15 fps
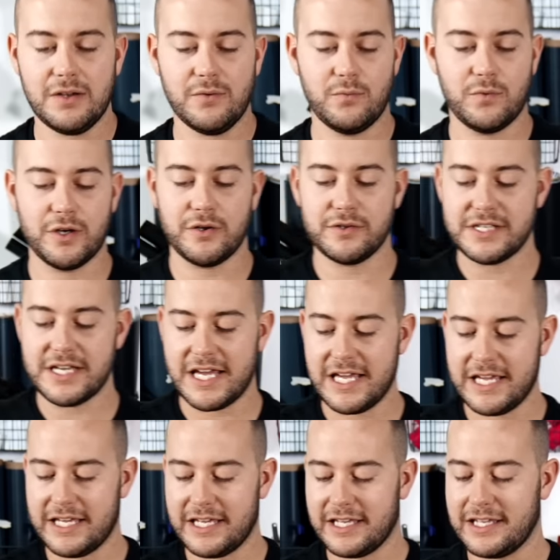We're gonna
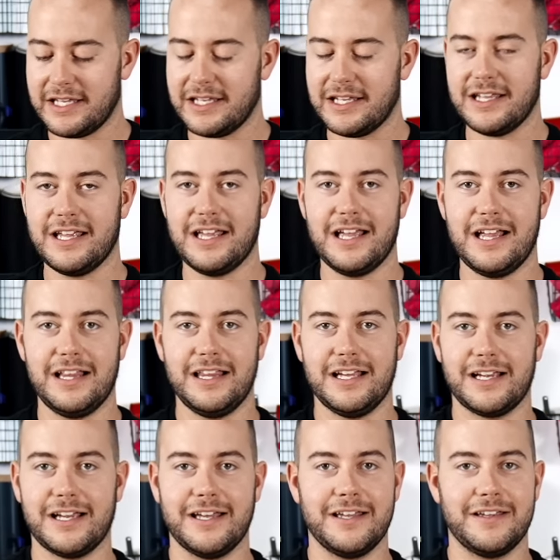take
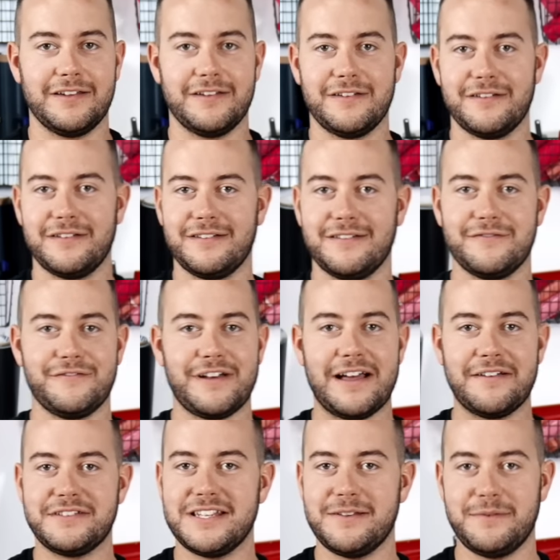like a
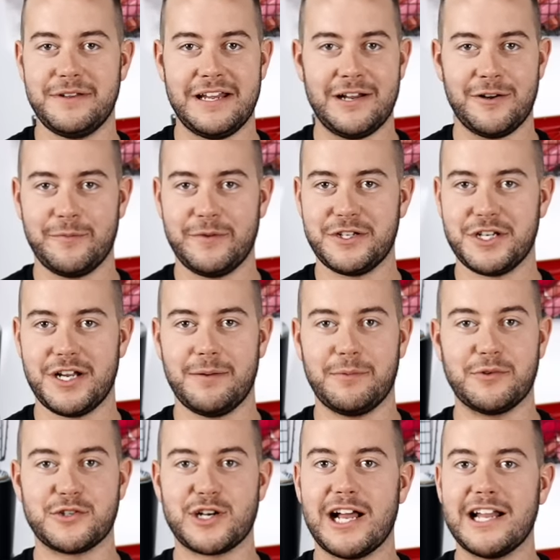five, 10 minute intermission. I'm gonna
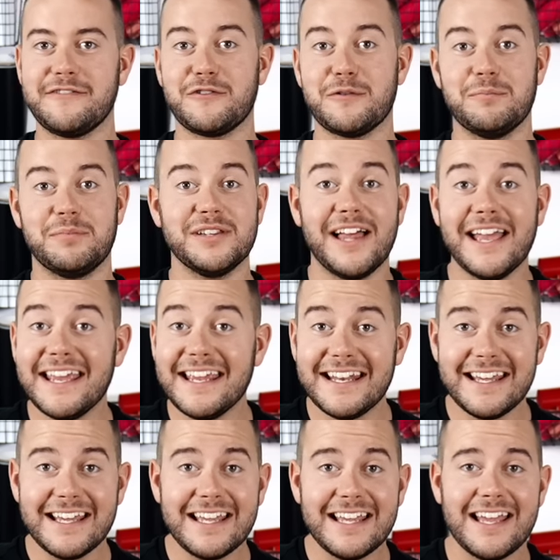try a different blade
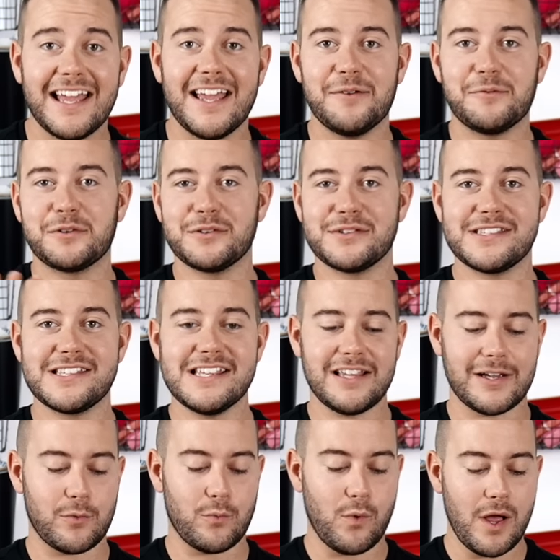and we're gonna see
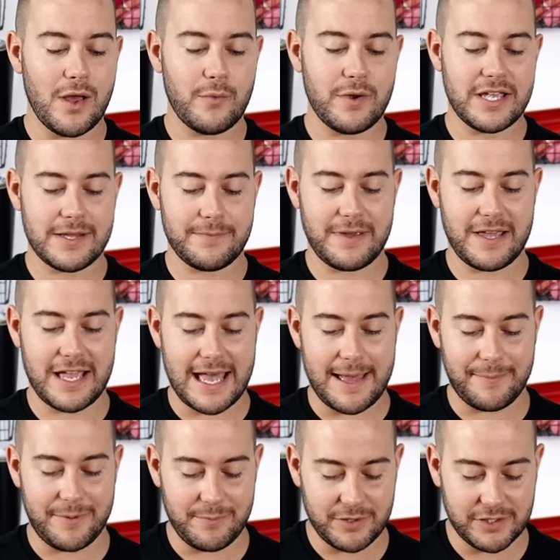like what we can make
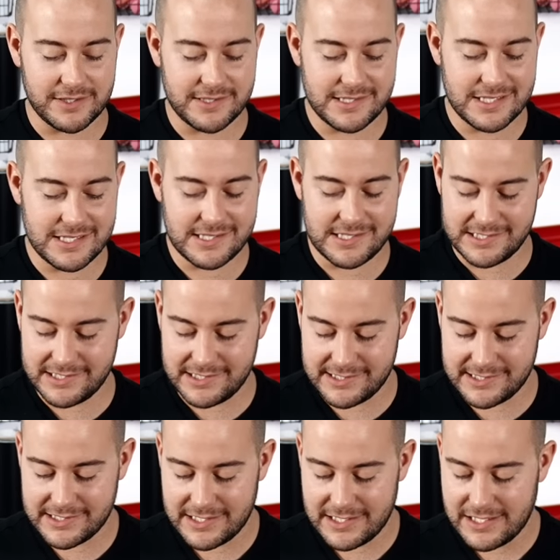happen because this is,
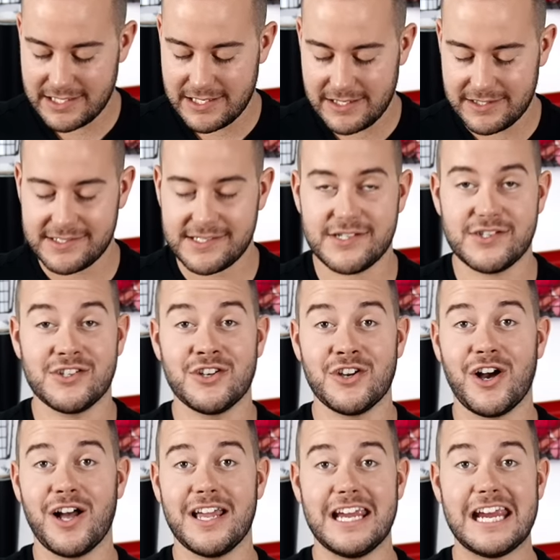this is
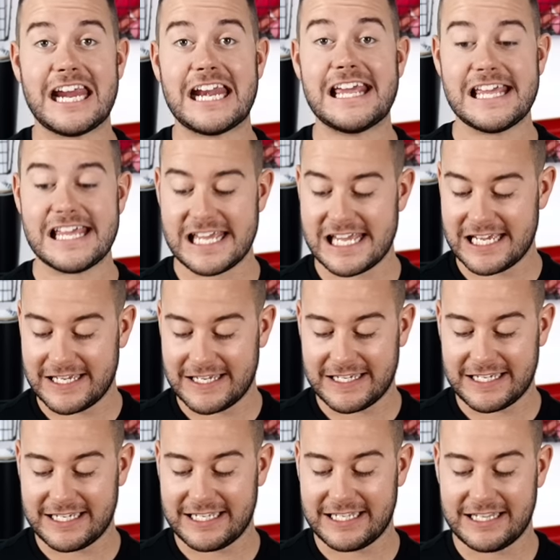not any,
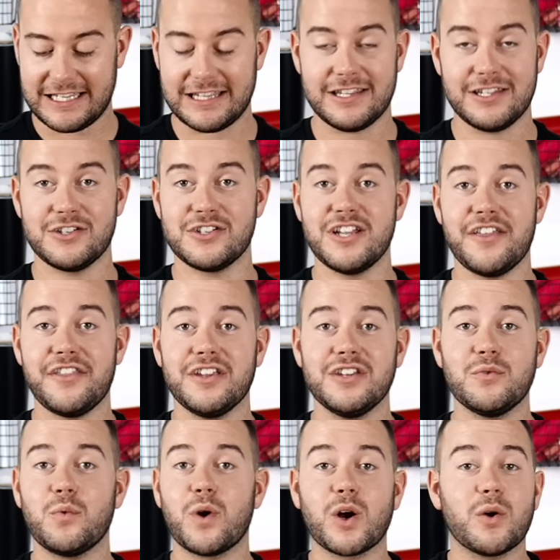there's nothing to
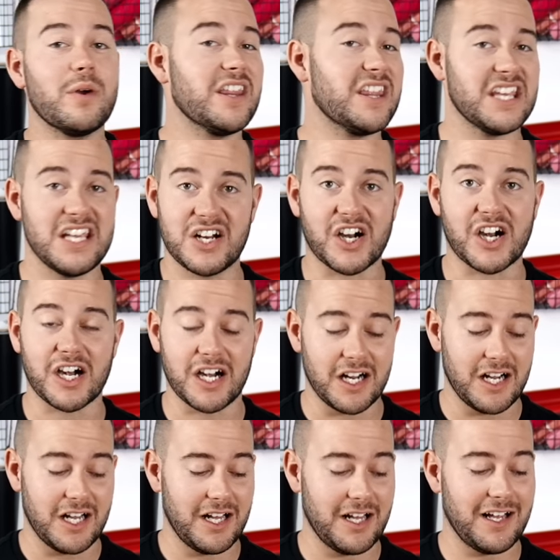work with here
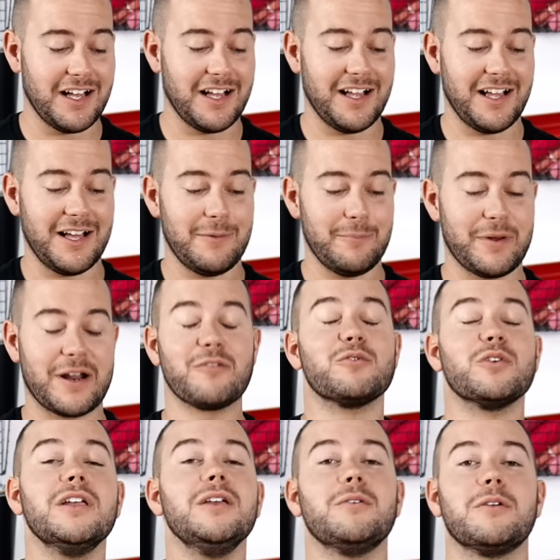but I really